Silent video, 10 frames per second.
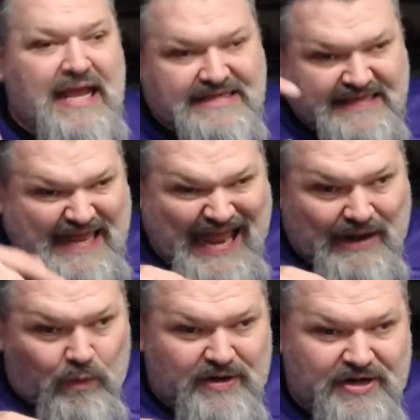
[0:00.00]
It's that
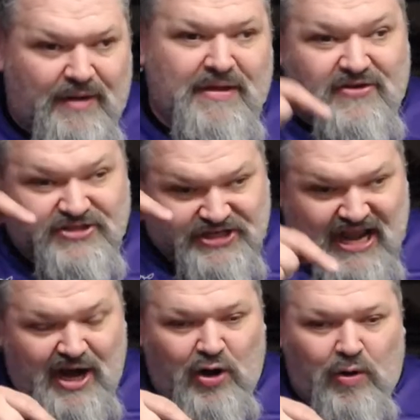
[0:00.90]
one, dummy. There's an
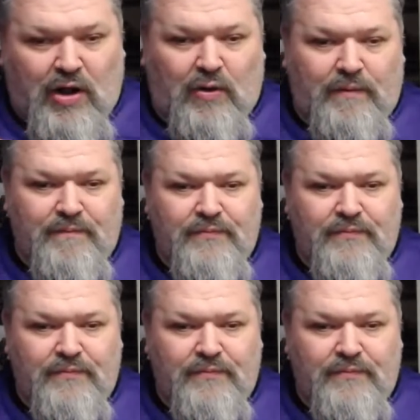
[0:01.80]
arrow.